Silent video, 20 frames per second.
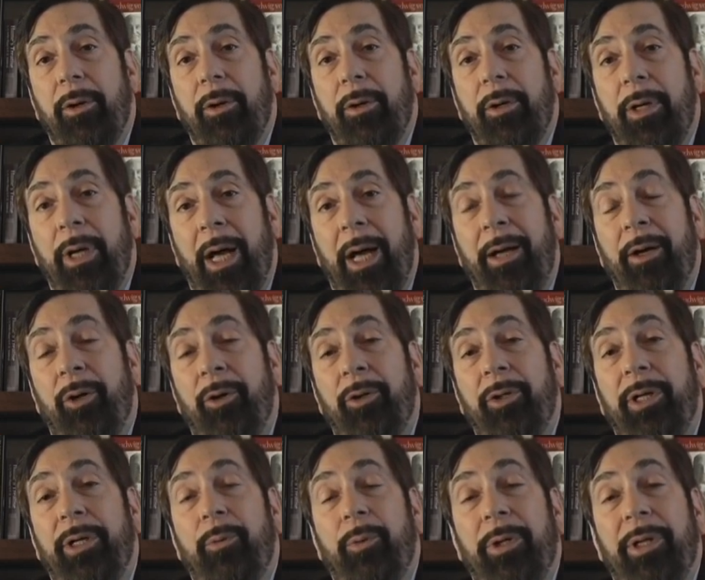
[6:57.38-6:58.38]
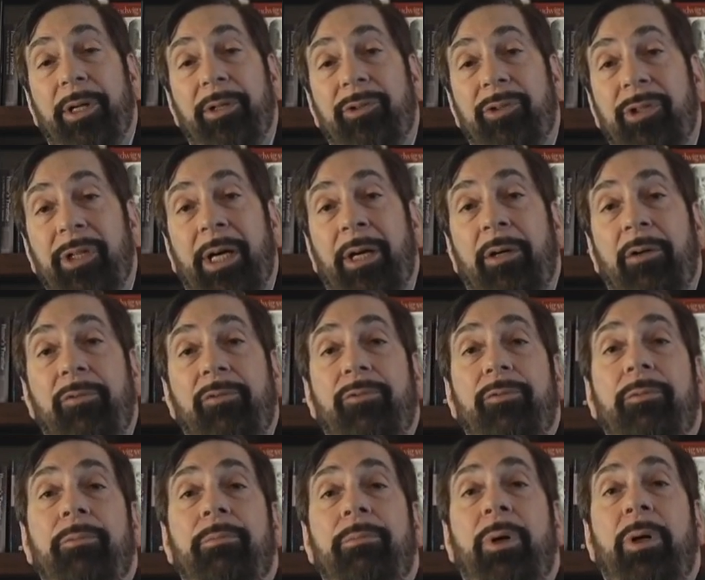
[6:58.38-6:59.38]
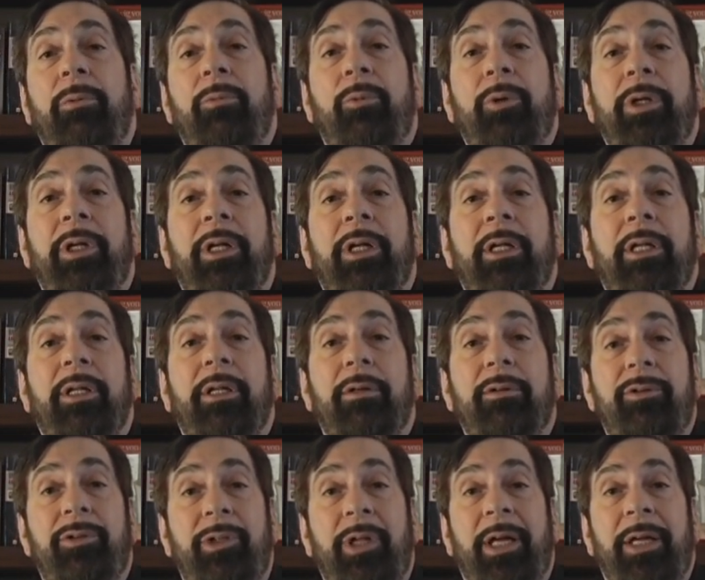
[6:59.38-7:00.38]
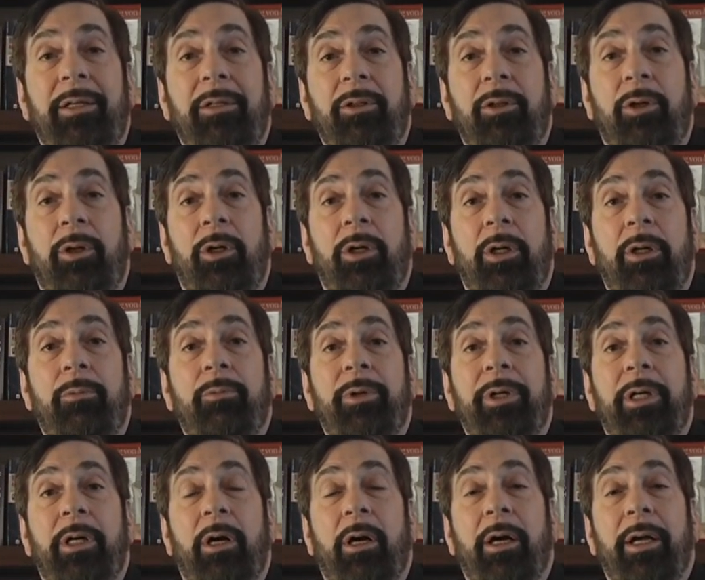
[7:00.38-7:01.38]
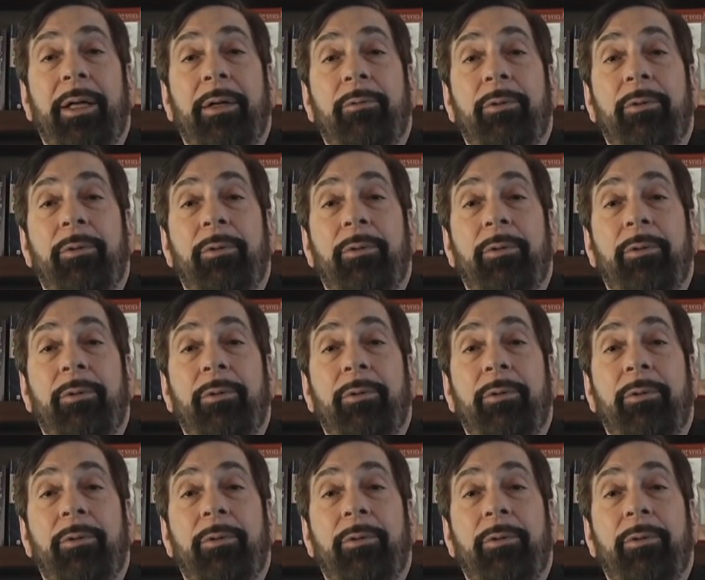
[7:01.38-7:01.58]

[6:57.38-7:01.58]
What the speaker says: not only with itself, but with state law regarding